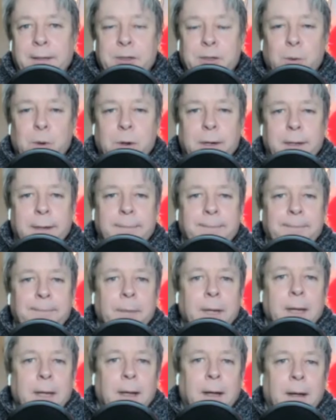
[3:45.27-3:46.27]
Do you want to
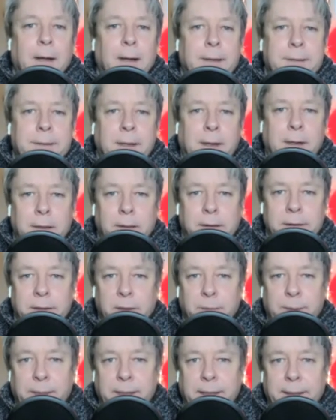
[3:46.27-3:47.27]
talk a
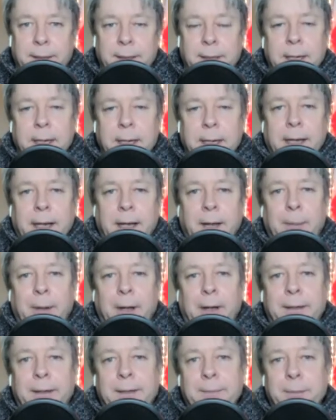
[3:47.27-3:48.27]
little bit about,